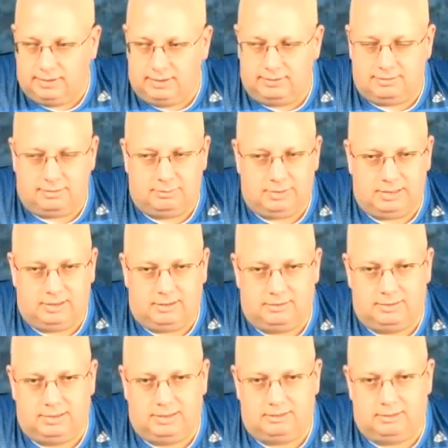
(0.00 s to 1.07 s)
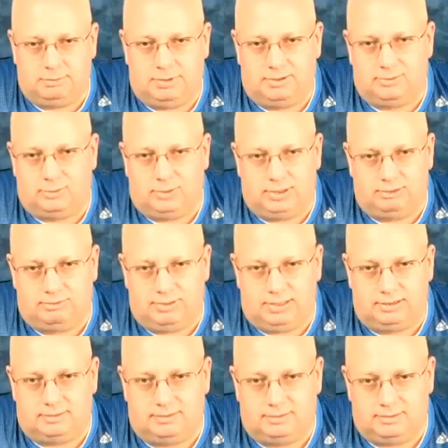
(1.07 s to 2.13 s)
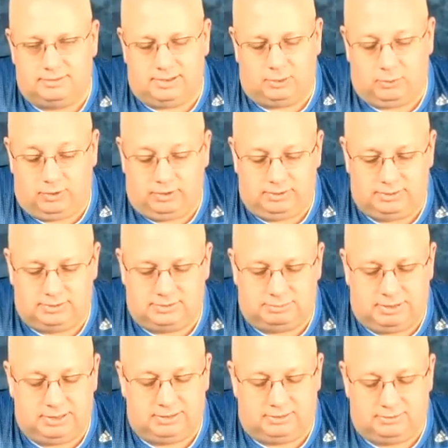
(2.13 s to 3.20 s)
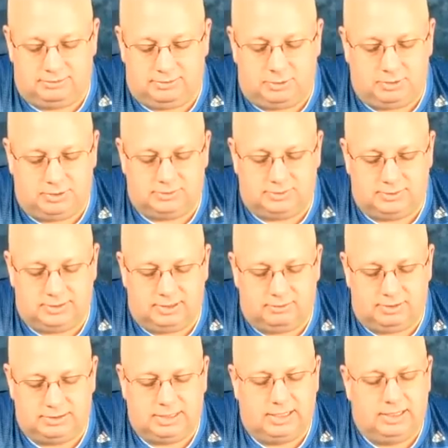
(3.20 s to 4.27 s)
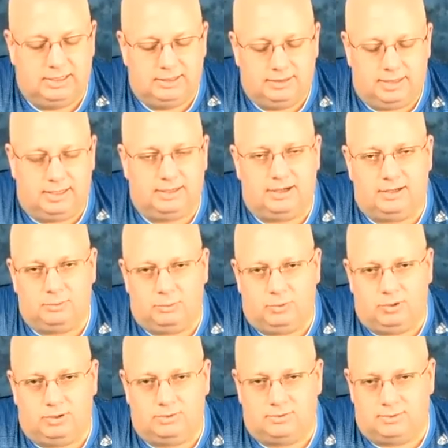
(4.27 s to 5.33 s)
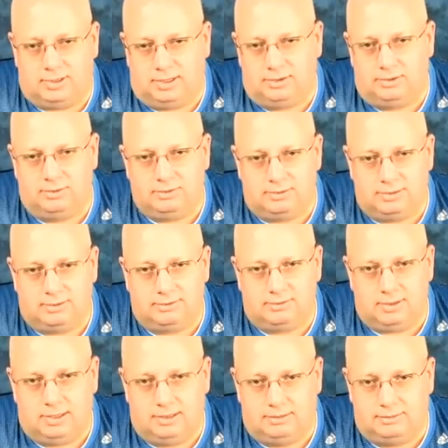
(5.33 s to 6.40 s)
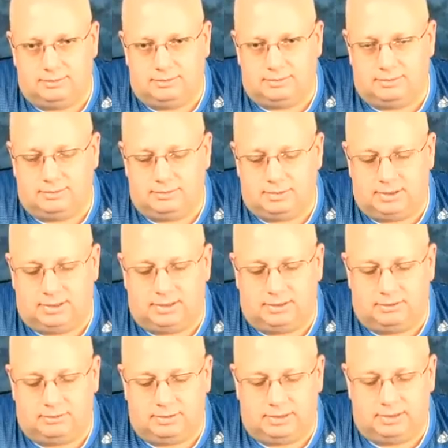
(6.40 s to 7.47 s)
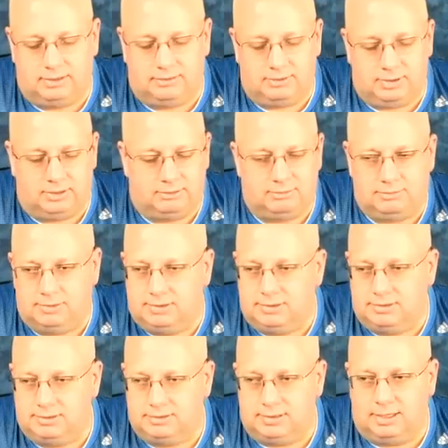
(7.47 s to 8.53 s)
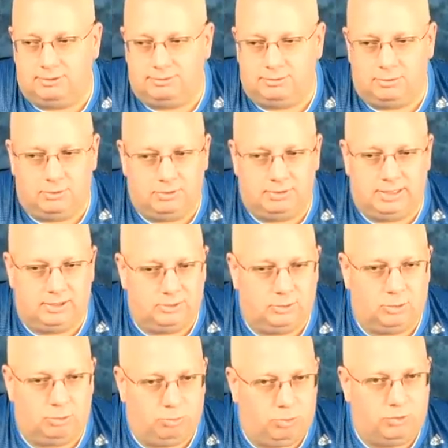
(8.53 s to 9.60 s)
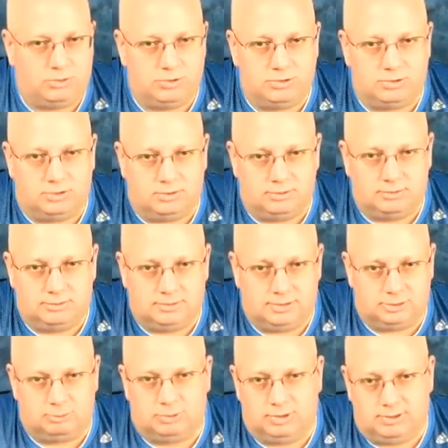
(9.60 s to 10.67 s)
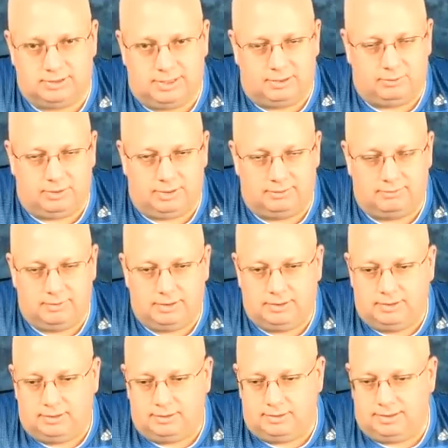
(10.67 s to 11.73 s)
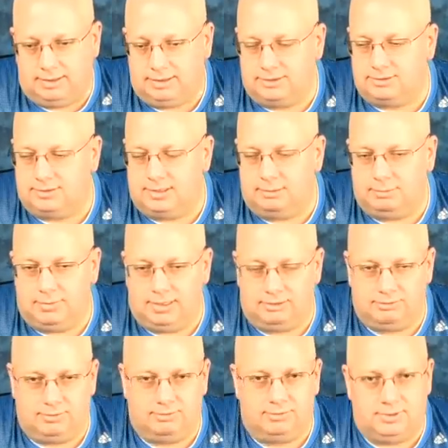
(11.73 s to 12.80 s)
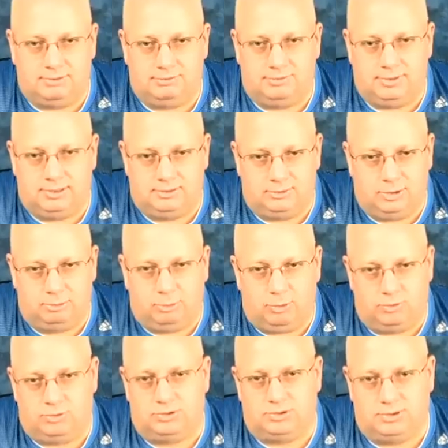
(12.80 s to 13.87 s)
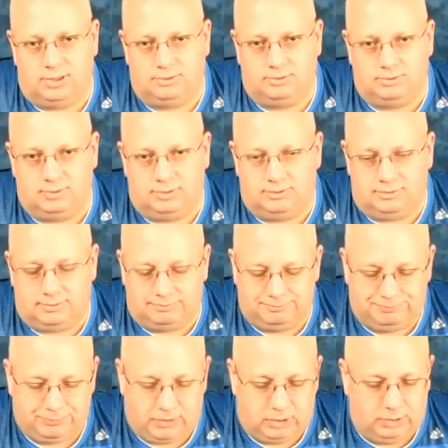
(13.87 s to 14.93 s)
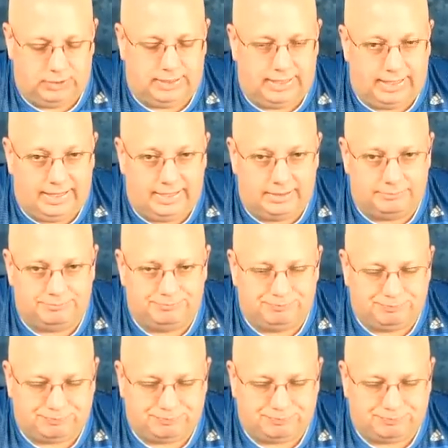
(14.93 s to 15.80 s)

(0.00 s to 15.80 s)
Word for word: at something underneath about 20 feet. It's like, well, it's meant to focus at that range. Nikon warns not using this lens, you know, you know, it's not for indoor portraiture. Let's put it that way. You're not going to stand back 15 feet and take portrait shots of this you can